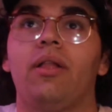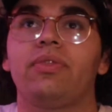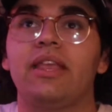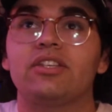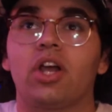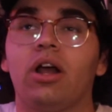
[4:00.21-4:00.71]

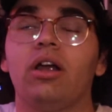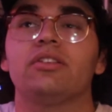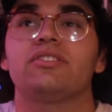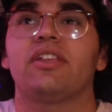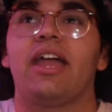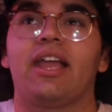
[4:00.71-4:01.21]
this
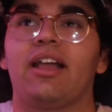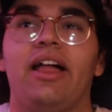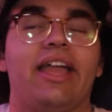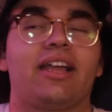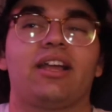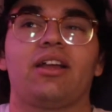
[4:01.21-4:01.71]
hurts. Like.
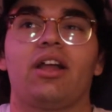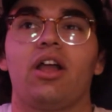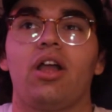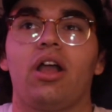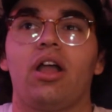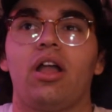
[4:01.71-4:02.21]

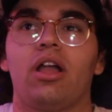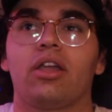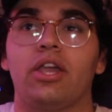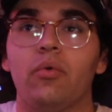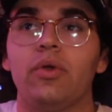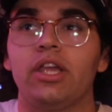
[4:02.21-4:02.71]

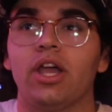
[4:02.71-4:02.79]
Can we